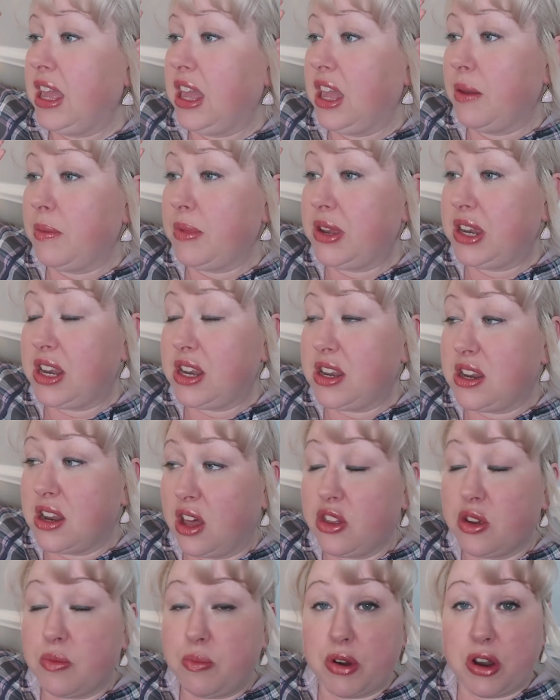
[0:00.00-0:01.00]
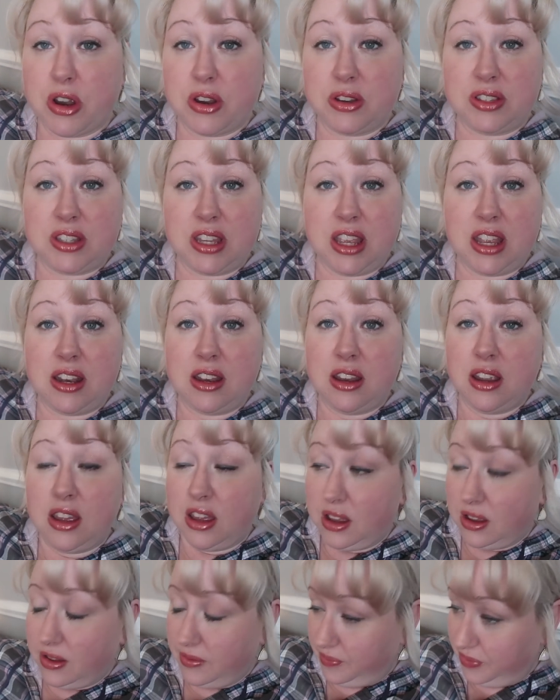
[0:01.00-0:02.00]
Him and another person
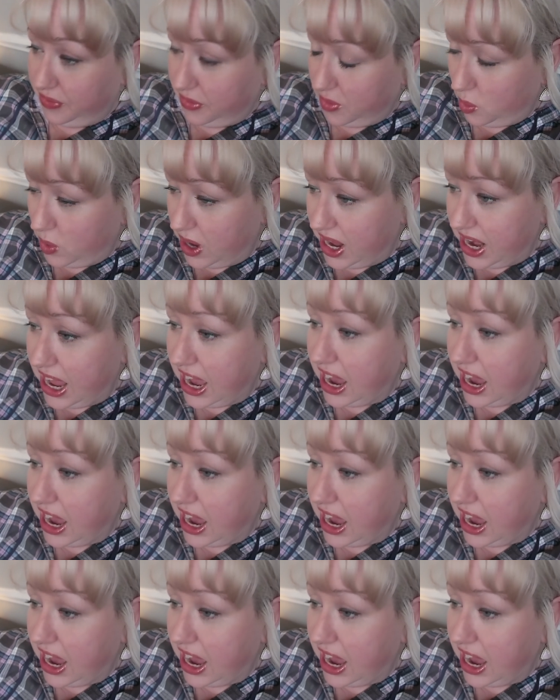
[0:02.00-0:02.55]
went